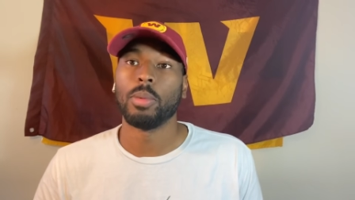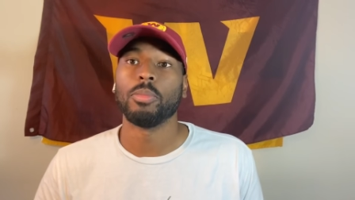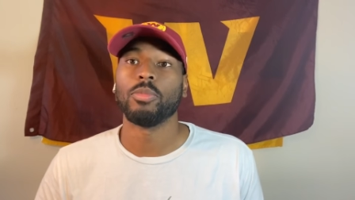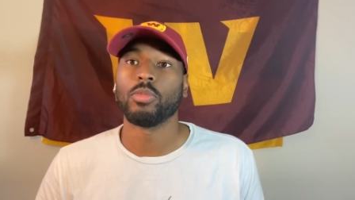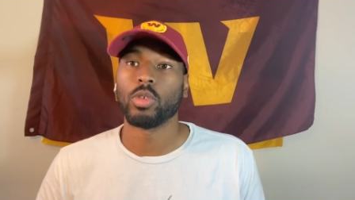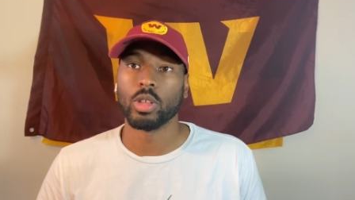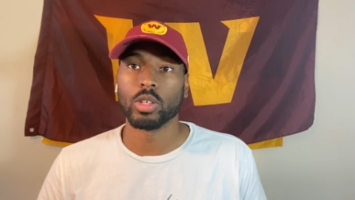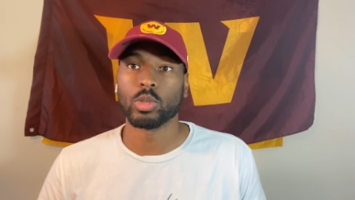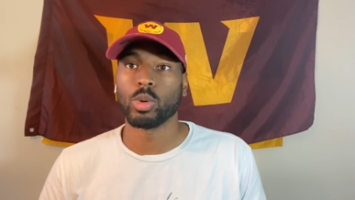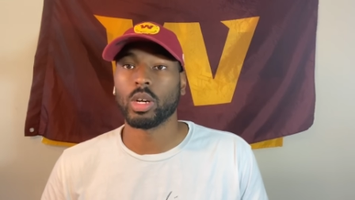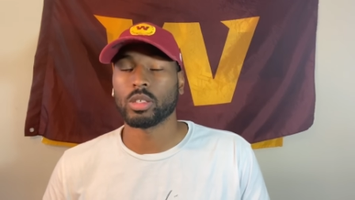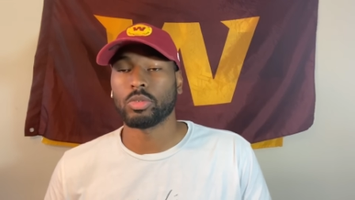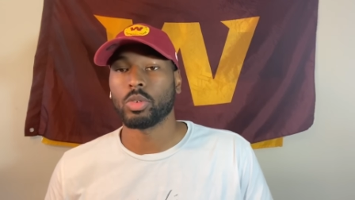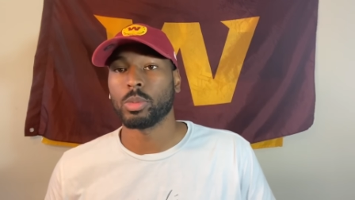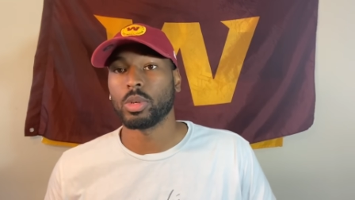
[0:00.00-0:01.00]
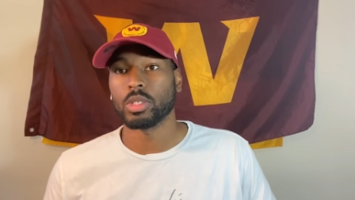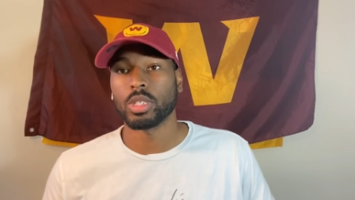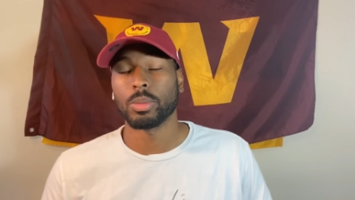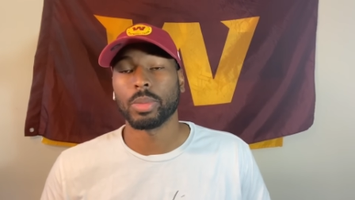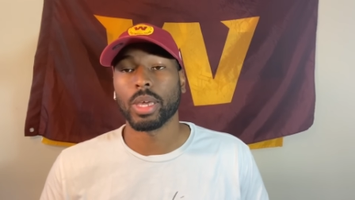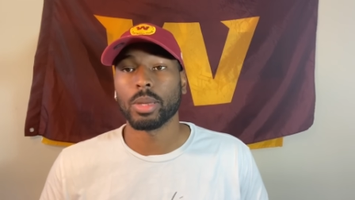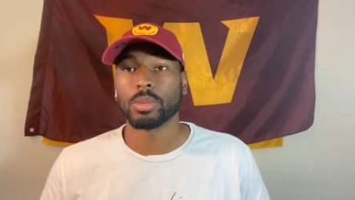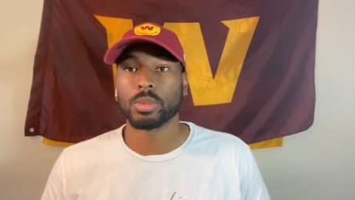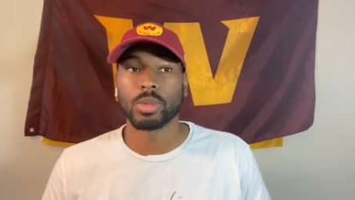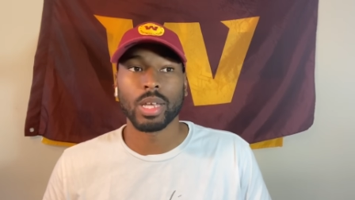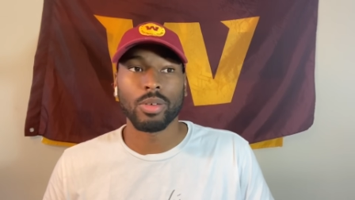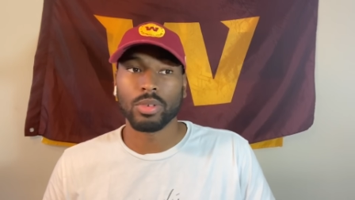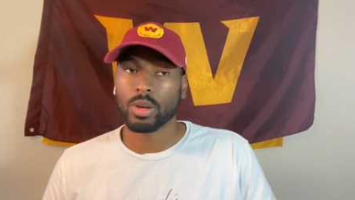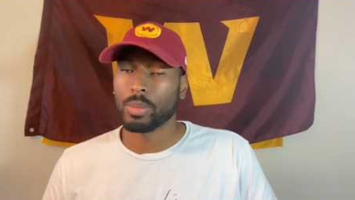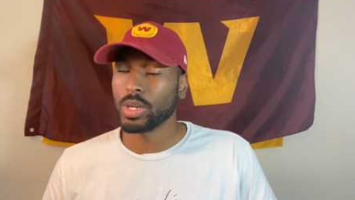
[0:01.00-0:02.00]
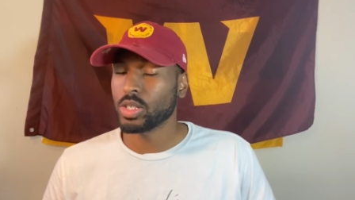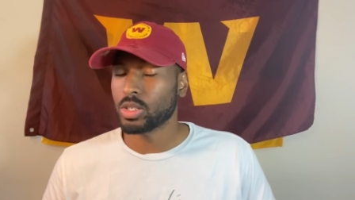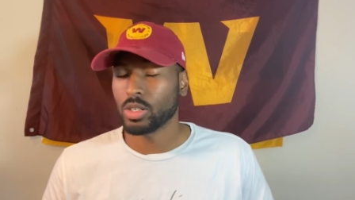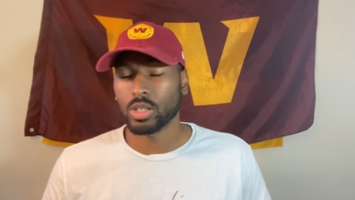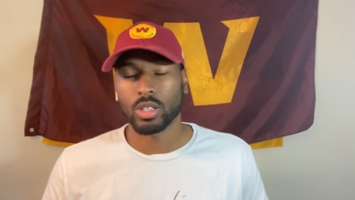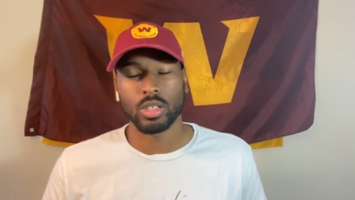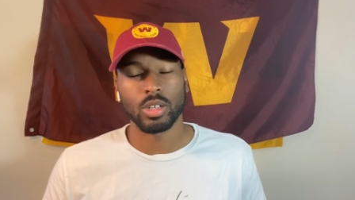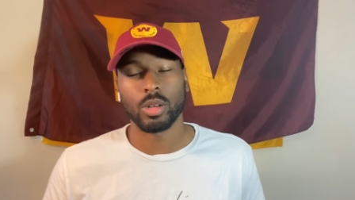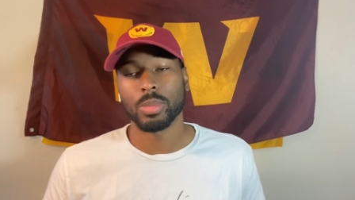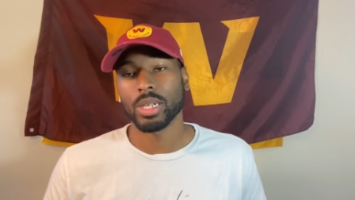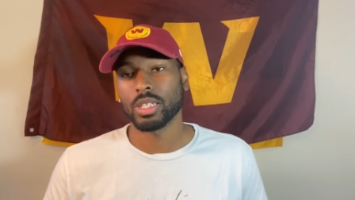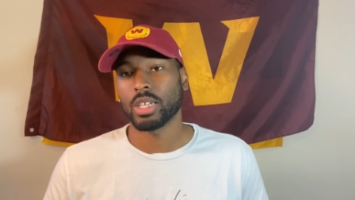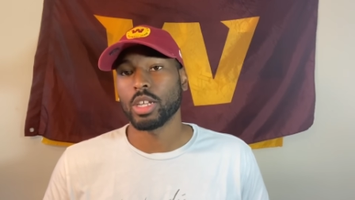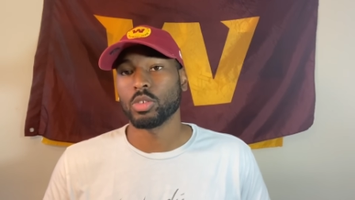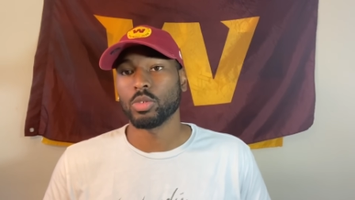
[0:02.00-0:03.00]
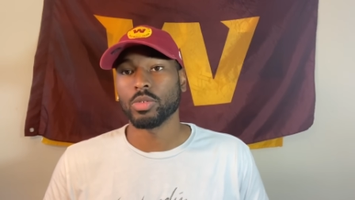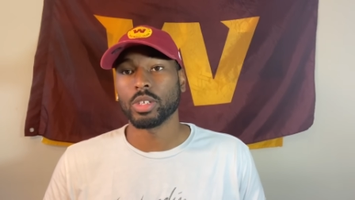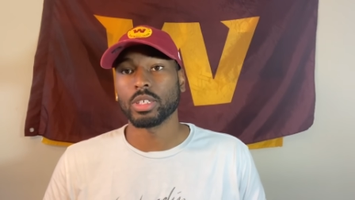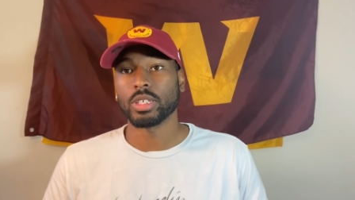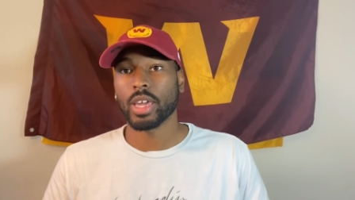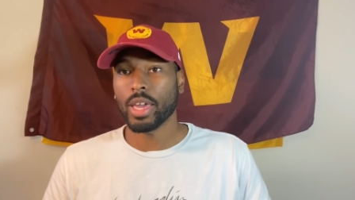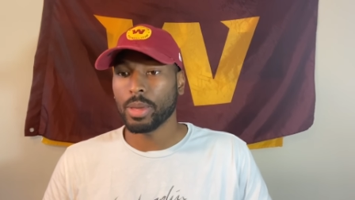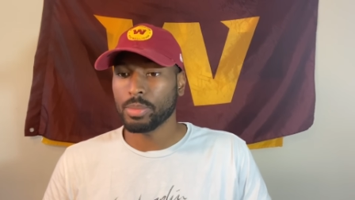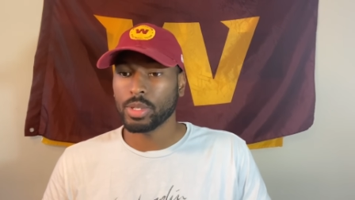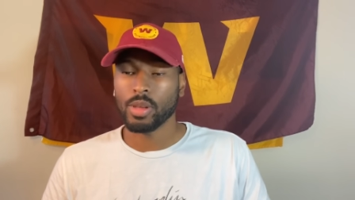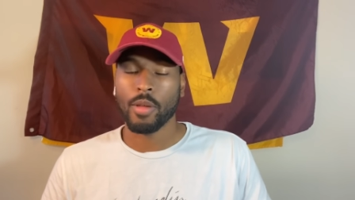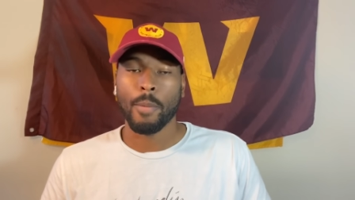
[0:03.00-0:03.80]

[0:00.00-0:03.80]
for these Washington football team games. I'm definitely gonna make sure to clear out my schedule for these games.